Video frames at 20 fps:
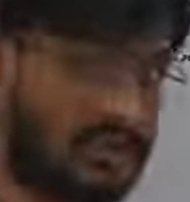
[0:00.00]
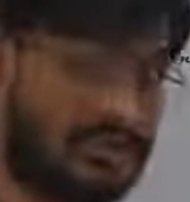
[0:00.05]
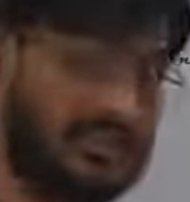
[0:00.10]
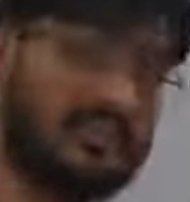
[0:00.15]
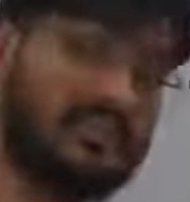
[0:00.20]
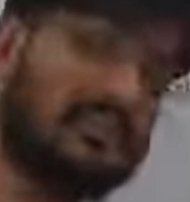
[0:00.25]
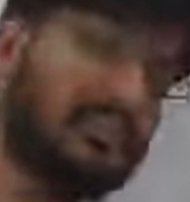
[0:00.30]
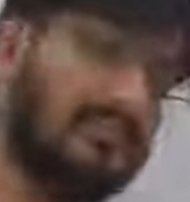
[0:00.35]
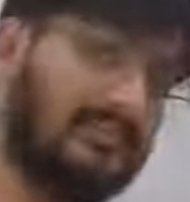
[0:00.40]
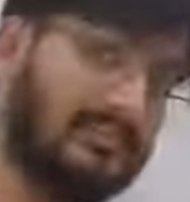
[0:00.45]

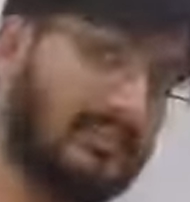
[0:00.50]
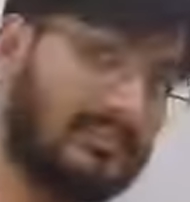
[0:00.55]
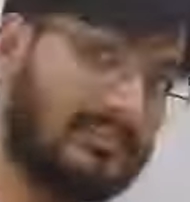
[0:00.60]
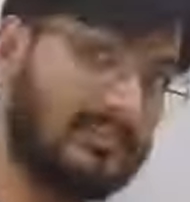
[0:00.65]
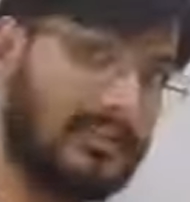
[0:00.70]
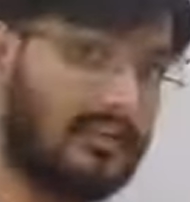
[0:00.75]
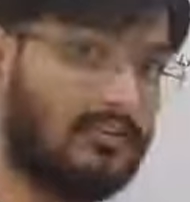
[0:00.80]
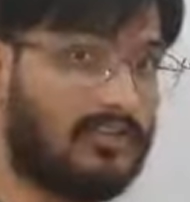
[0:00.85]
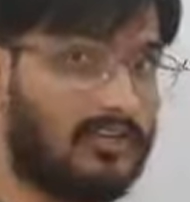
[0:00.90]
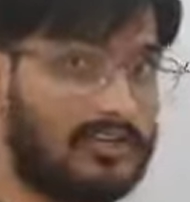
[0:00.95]
in this
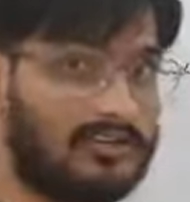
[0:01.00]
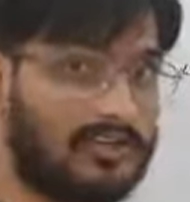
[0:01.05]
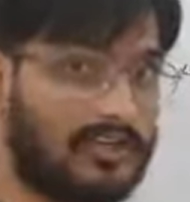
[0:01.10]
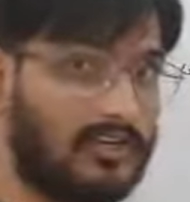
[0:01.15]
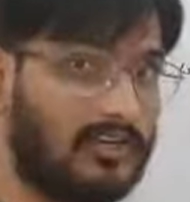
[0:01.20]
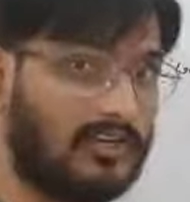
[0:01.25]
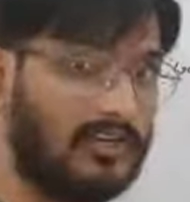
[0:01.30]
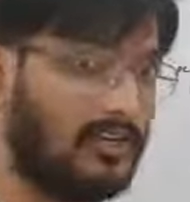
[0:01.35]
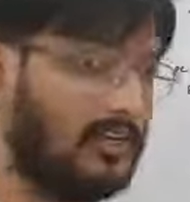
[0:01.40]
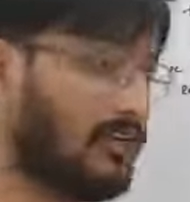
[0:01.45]
equation.
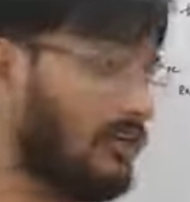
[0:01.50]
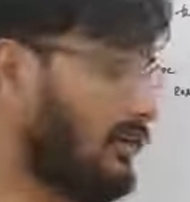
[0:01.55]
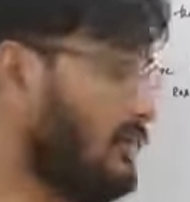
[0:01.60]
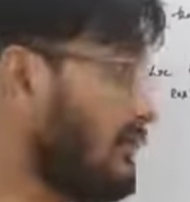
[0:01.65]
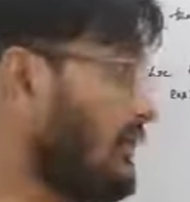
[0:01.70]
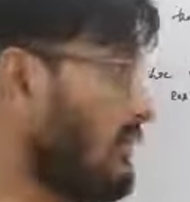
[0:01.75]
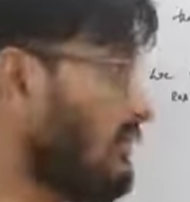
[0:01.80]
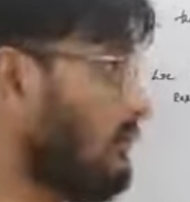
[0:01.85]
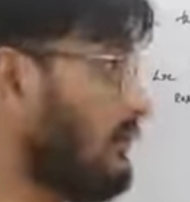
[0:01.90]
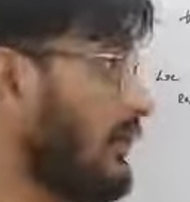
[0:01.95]

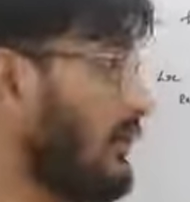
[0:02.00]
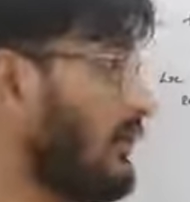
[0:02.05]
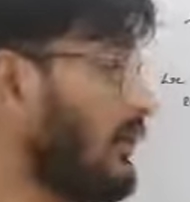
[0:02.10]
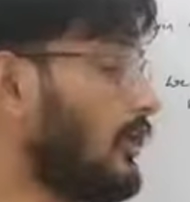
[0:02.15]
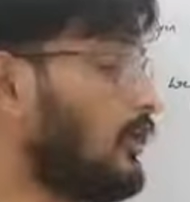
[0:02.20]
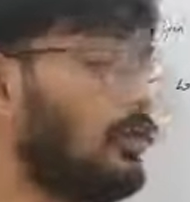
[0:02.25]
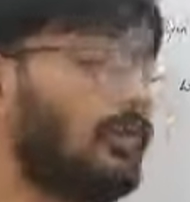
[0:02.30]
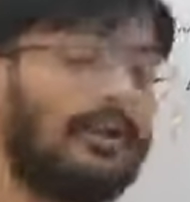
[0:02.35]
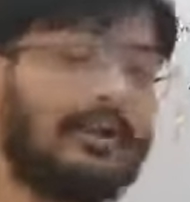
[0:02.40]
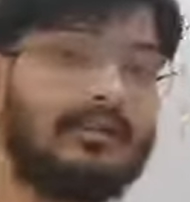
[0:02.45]
Finally,
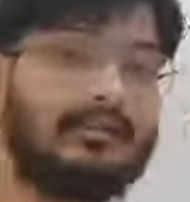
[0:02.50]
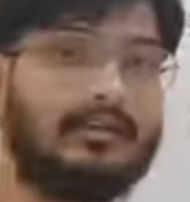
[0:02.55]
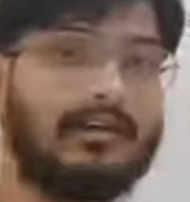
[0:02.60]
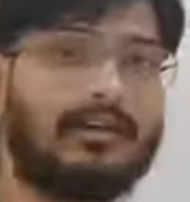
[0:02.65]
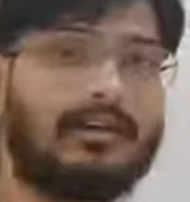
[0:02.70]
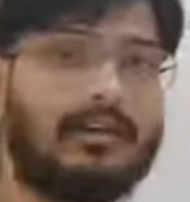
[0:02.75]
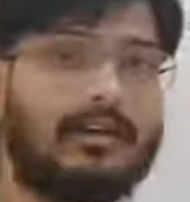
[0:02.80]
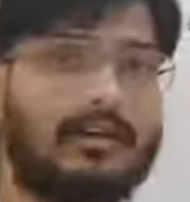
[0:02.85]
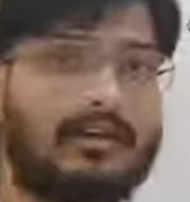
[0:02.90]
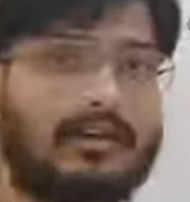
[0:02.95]
you get the
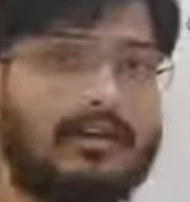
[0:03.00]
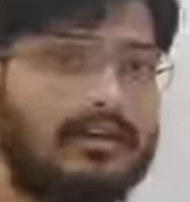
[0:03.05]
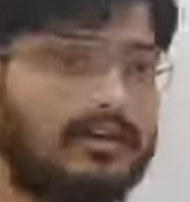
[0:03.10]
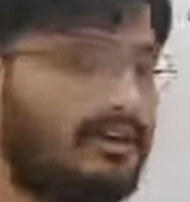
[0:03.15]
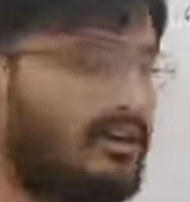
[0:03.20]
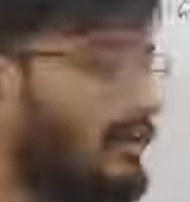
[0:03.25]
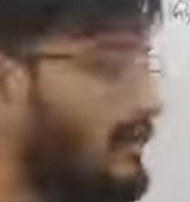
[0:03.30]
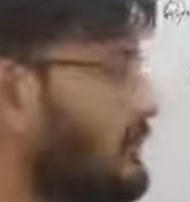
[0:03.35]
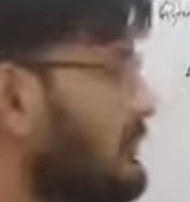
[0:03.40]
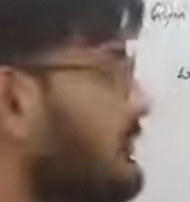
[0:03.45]

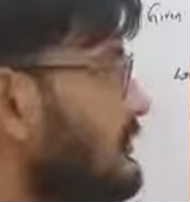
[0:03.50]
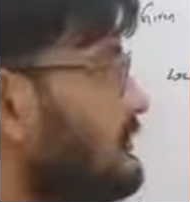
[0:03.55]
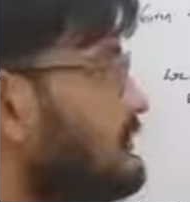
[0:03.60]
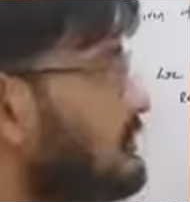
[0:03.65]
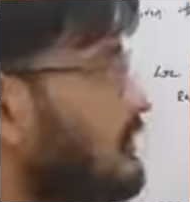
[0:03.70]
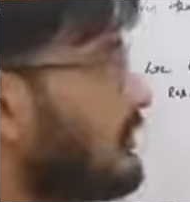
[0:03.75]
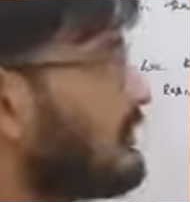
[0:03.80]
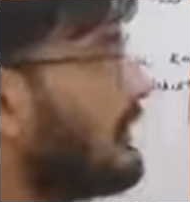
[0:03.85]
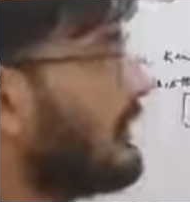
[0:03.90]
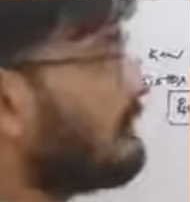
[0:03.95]
current.
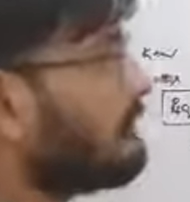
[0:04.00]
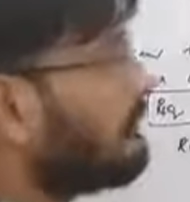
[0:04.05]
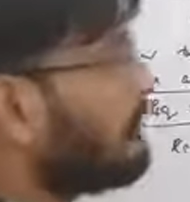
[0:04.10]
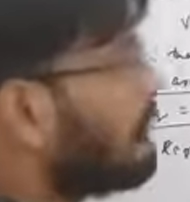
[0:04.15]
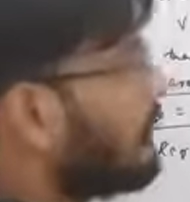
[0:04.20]
So therefore,